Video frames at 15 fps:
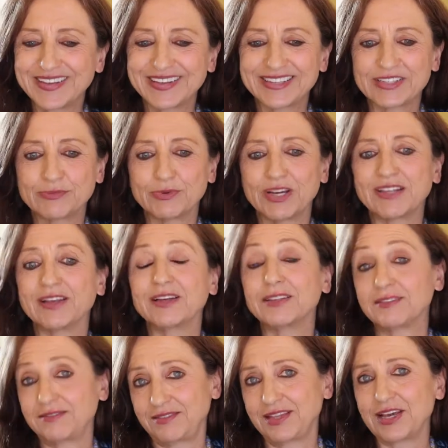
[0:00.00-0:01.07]
that's why
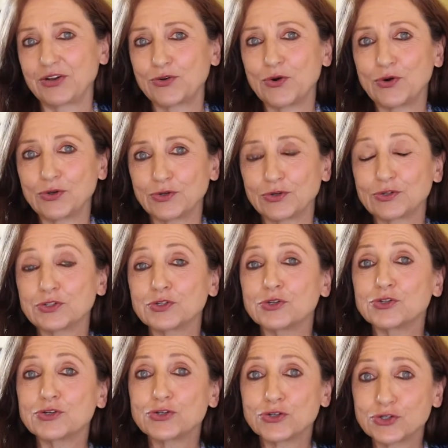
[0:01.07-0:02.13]
they're called also
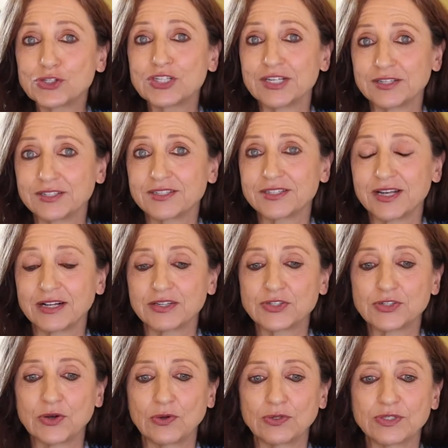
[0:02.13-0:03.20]
Schüssler cell
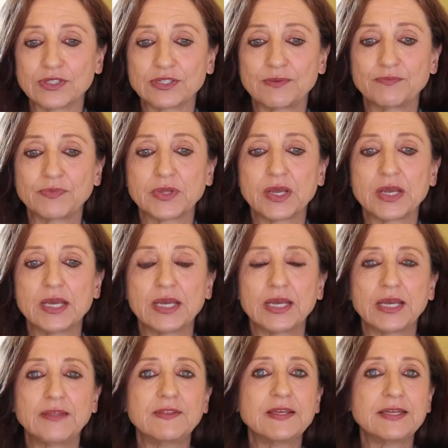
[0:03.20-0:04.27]
salts,
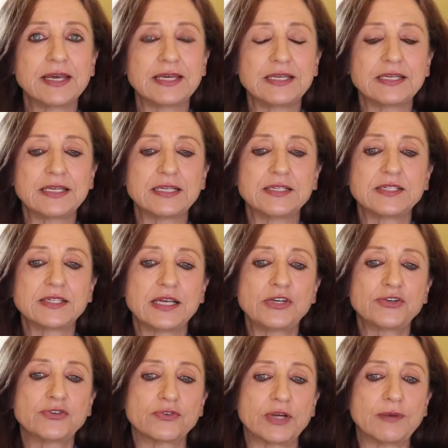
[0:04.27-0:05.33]
in the 19th
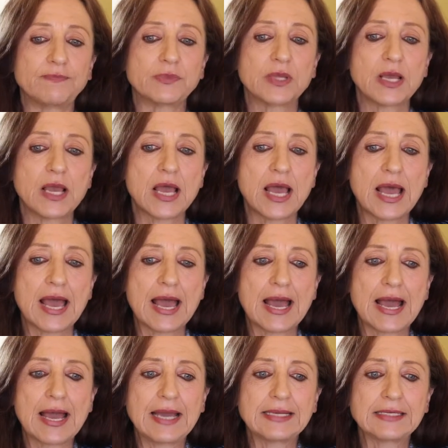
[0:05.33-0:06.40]
century.
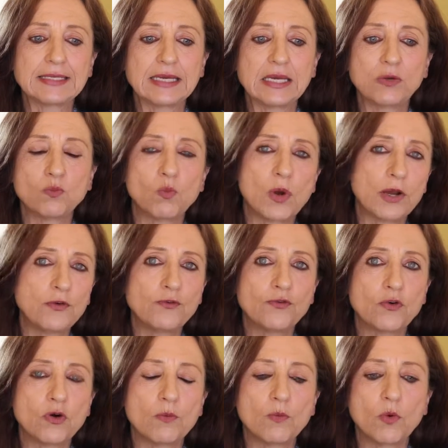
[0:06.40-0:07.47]
And in one
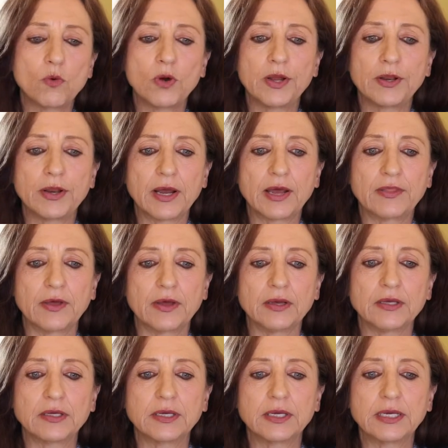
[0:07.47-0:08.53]
form or another,
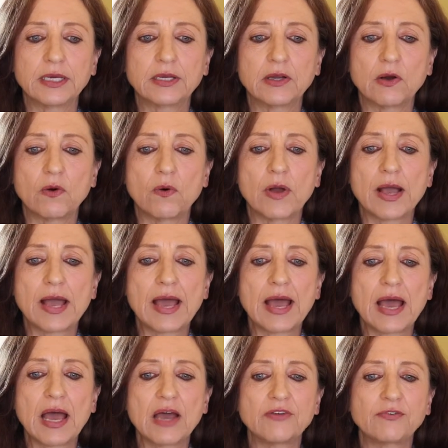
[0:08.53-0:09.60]
you know,
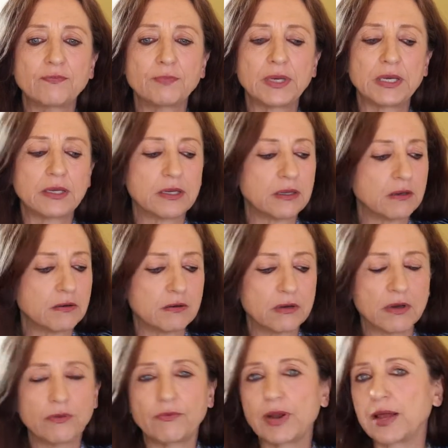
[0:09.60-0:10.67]
have been
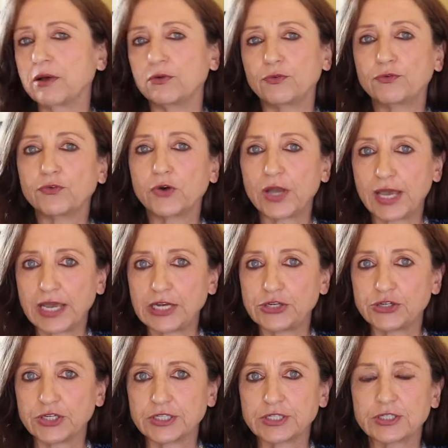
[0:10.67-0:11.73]
around for
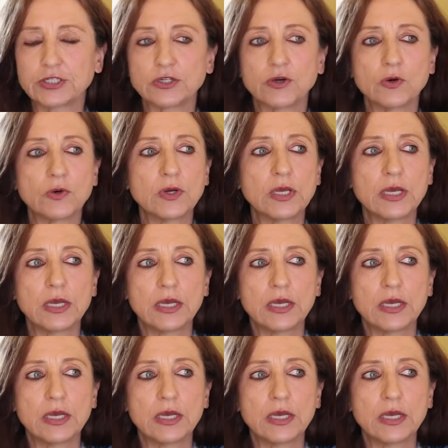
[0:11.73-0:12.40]
ages. So